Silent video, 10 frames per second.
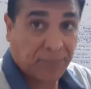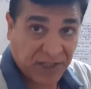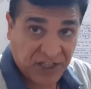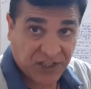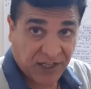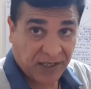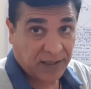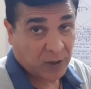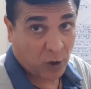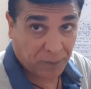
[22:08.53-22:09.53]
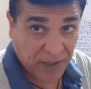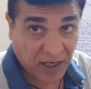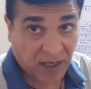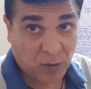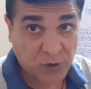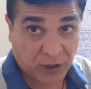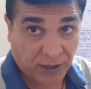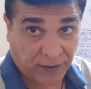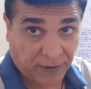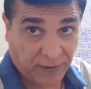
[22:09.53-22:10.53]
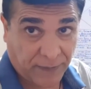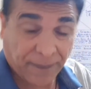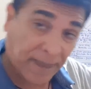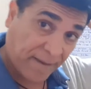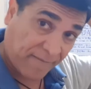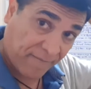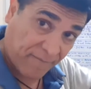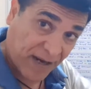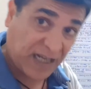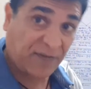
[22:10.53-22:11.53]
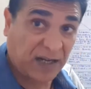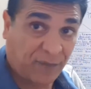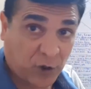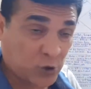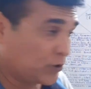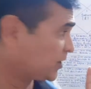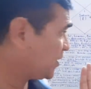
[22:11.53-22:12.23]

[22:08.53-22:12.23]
preaching or be a counselor. Very, very fortunate